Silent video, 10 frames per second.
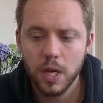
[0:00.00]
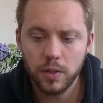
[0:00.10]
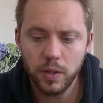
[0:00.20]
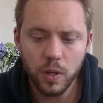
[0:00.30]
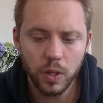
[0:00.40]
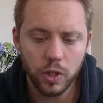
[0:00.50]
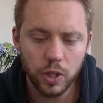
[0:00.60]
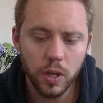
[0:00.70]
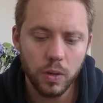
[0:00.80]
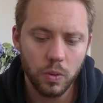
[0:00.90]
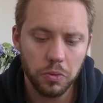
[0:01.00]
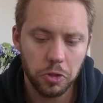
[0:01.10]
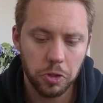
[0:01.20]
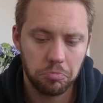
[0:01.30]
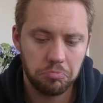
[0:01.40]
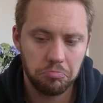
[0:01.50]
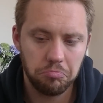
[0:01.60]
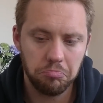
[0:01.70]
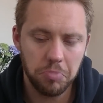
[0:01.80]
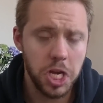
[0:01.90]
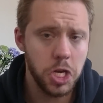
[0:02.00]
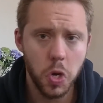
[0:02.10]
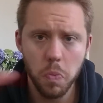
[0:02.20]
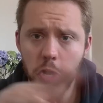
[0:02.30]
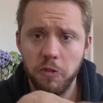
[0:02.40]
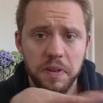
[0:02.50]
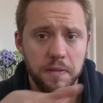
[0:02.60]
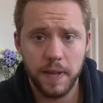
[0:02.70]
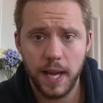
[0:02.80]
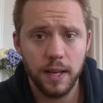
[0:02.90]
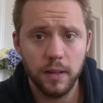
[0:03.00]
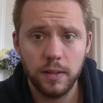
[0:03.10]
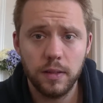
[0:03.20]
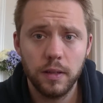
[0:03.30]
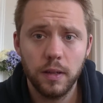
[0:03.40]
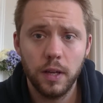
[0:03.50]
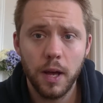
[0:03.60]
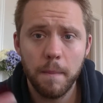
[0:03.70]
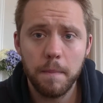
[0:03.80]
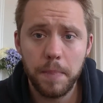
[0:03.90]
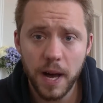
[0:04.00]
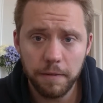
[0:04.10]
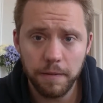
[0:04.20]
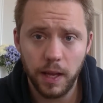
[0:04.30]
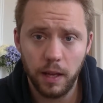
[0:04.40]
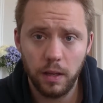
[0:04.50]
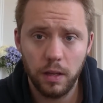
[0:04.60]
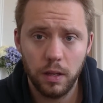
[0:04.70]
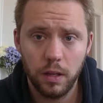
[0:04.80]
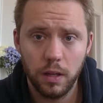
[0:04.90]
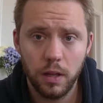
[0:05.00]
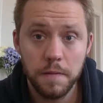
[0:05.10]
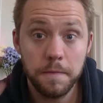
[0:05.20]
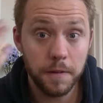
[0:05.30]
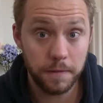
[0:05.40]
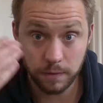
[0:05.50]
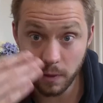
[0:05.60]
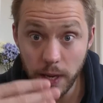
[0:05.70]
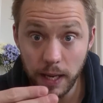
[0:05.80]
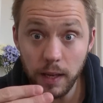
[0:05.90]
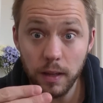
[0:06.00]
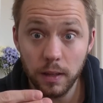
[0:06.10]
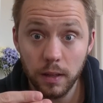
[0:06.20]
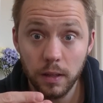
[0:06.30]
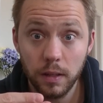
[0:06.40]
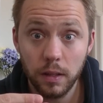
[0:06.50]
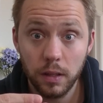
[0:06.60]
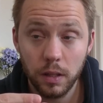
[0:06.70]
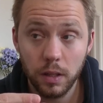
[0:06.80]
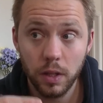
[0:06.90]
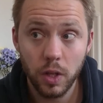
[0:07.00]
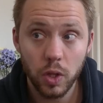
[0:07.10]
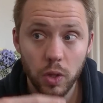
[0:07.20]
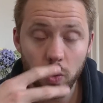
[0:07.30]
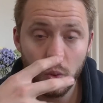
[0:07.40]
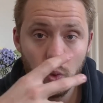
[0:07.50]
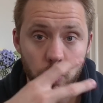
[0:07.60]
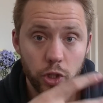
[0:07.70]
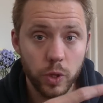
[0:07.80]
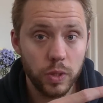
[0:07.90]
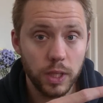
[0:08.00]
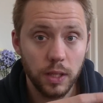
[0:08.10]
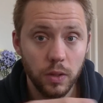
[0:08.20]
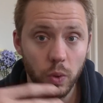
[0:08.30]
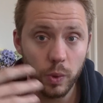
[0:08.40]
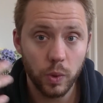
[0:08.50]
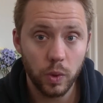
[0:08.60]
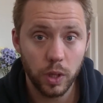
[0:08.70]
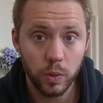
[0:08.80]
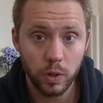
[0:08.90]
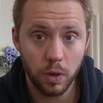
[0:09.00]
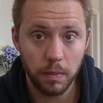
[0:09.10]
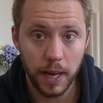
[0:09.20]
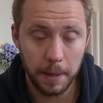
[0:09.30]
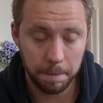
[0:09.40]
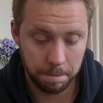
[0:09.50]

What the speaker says: So you can choose, in your movement phase, buffing for free your shooting or your close combat.